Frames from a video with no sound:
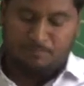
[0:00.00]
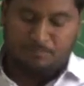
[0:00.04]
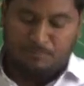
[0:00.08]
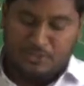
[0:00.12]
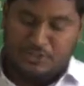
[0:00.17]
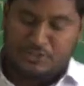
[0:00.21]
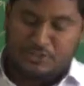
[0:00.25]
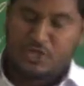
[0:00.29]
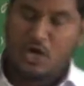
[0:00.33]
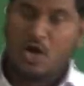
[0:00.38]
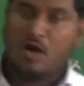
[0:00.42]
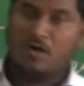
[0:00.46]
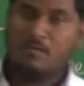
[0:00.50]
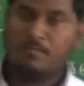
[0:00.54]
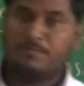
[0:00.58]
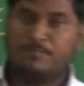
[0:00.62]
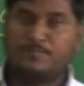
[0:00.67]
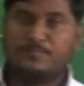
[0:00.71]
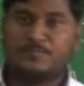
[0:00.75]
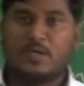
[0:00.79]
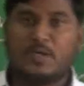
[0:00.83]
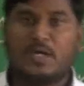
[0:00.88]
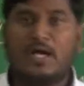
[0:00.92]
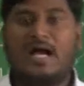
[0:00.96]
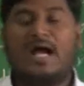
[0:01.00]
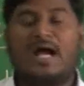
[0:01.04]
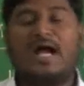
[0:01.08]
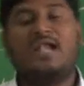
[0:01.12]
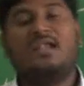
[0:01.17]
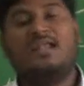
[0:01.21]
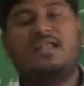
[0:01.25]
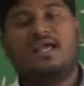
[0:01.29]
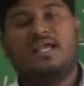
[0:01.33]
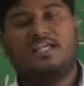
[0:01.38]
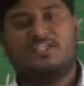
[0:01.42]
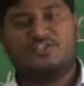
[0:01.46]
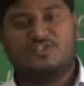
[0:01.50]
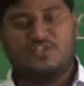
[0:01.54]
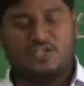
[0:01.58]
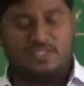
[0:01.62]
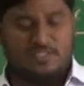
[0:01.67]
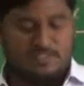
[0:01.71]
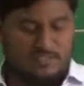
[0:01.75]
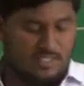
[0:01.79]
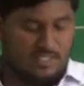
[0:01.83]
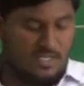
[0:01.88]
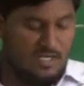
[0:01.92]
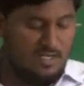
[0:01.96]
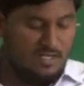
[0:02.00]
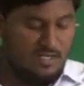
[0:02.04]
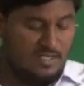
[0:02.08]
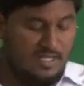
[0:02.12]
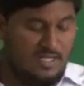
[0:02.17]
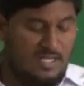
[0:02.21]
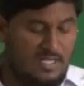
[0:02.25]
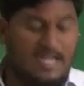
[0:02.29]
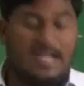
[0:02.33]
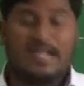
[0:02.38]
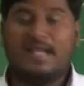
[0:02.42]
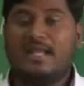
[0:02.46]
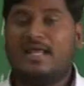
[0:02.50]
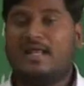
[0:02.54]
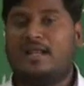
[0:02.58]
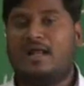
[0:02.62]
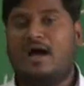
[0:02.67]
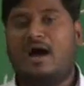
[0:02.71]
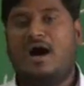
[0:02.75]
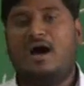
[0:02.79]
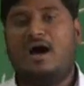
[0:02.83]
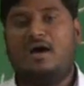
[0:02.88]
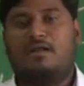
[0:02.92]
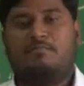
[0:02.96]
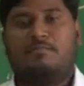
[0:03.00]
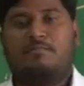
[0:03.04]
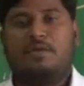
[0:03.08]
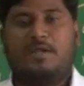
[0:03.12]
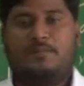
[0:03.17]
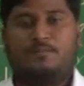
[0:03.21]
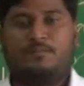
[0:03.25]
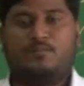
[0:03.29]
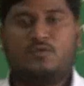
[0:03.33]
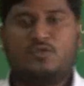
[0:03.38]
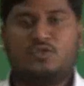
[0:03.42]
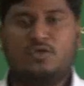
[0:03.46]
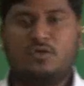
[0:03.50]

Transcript: bishop and a general and an army.